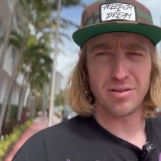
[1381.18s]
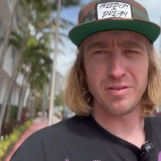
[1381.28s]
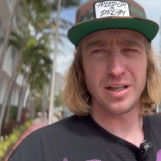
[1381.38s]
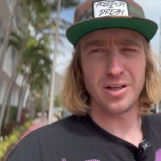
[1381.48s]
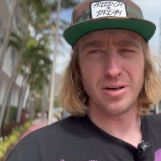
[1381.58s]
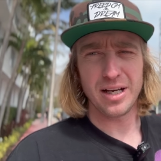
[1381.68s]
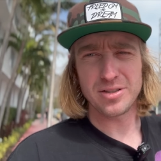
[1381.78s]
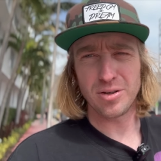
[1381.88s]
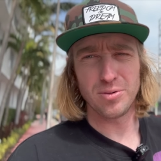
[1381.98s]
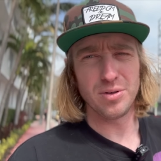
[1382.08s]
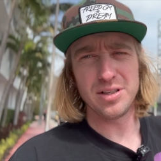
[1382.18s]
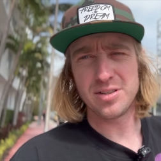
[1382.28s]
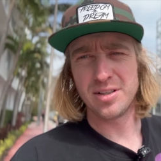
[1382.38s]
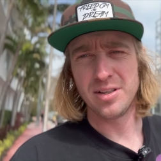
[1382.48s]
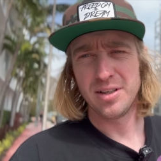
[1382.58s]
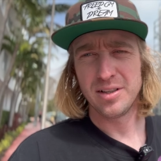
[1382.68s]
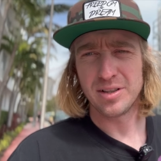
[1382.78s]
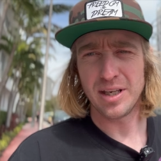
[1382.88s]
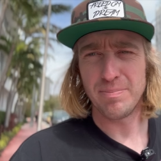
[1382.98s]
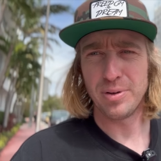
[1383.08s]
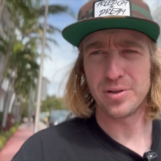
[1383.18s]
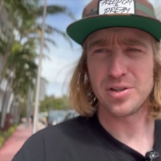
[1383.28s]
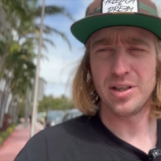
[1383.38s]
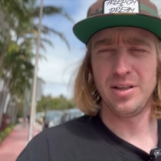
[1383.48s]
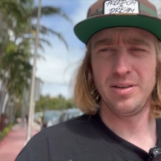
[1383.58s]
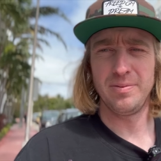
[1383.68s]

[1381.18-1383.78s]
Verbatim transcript: the video. As always, keep pushing.